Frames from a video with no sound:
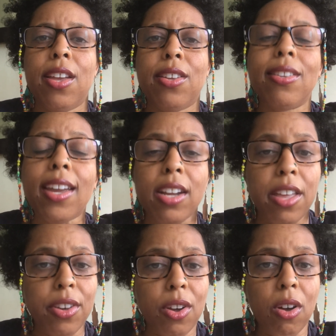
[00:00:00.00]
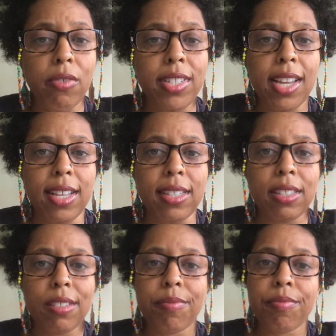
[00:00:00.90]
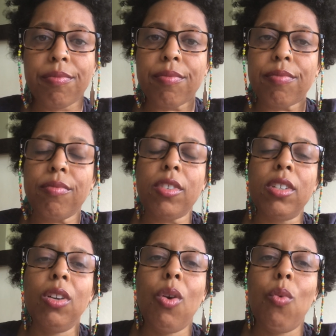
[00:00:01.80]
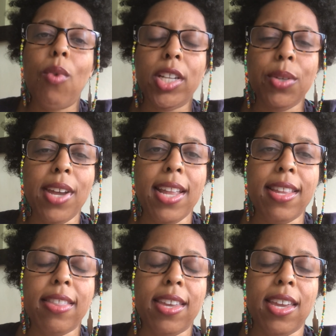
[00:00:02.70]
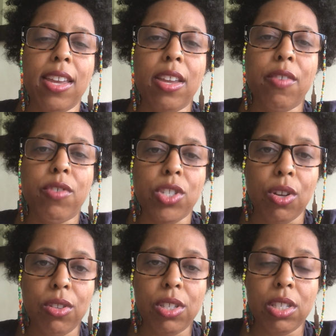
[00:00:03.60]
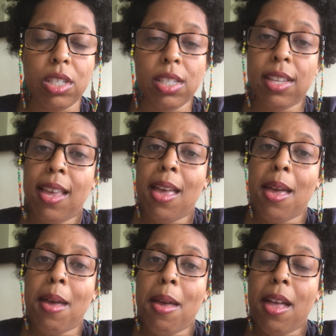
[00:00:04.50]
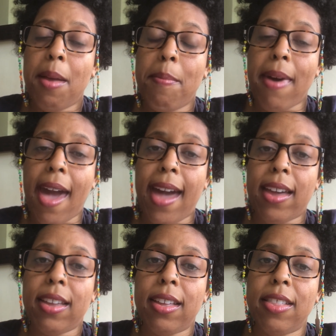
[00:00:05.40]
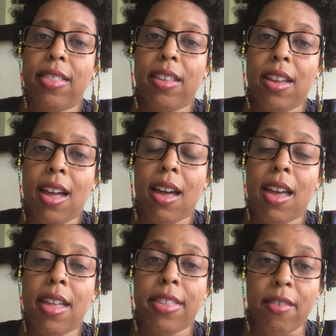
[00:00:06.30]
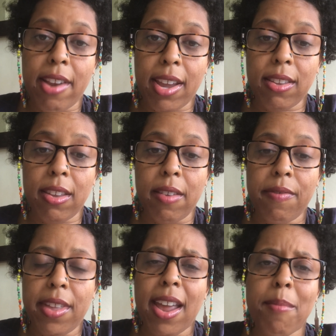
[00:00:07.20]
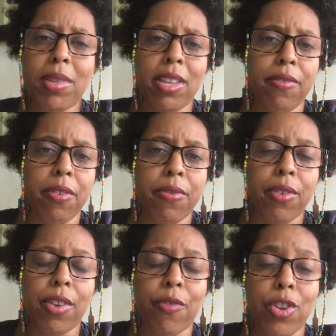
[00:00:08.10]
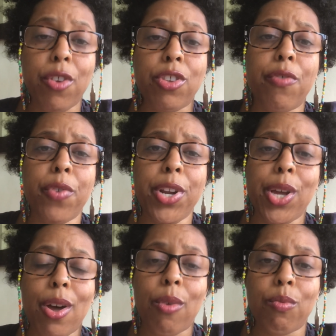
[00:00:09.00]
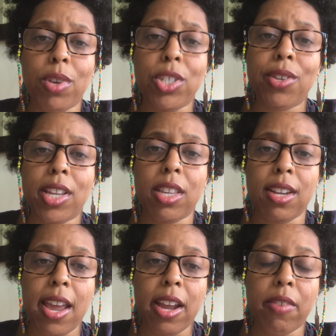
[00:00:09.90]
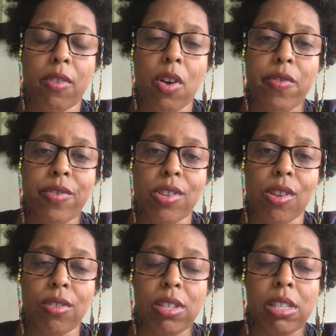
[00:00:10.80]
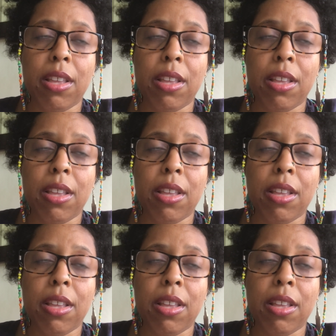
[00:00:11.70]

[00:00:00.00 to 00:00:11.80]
Take another COVID test. Once you get the results back, and they're negative, then I believe you're free to go once you get the negative COVID results.